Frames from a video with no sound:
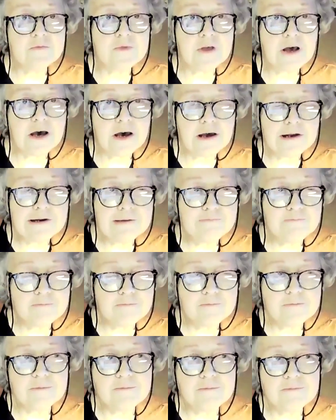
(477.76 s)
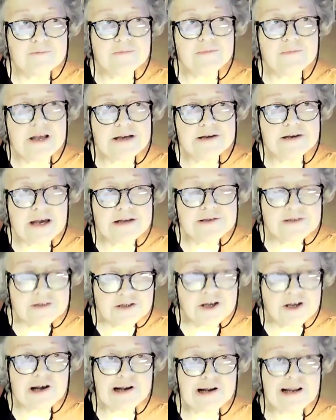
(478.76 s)

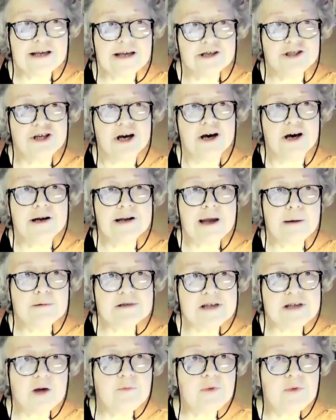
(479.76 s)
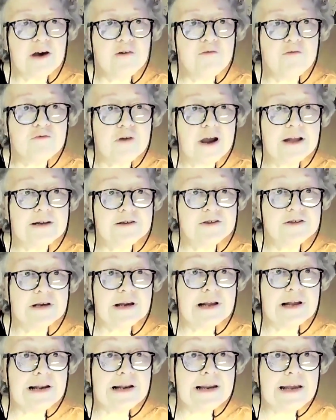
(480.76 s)
Stirlingshire, and I was helping a friend to
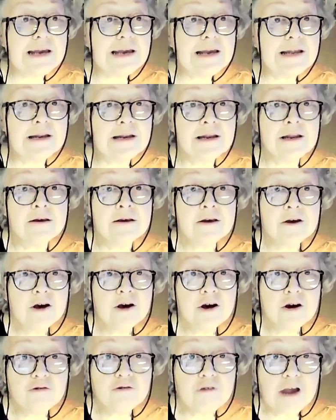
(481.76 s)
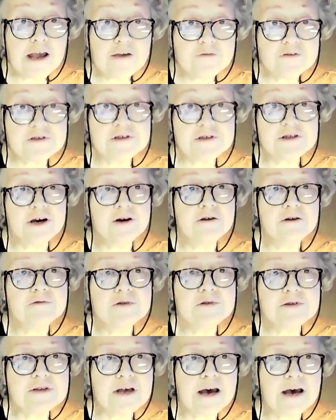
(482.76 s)
clean
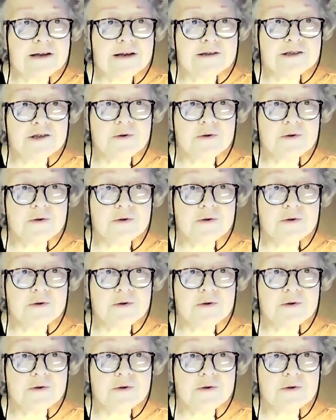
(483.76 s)
gravestones and to